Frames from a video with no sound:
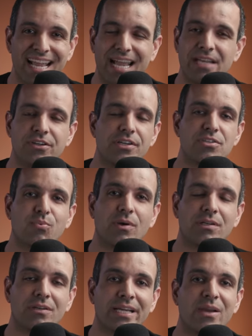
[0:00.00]
and you're just
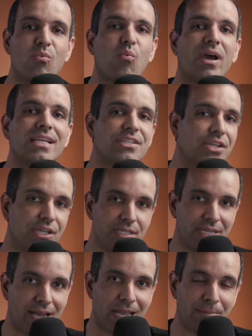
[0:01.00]
wondering when is a good
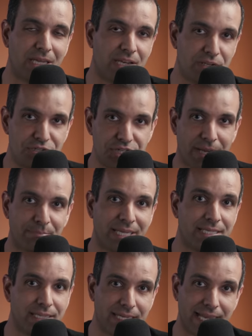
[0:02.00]
time to jump
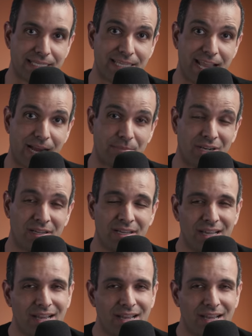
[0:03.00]
into the next camera.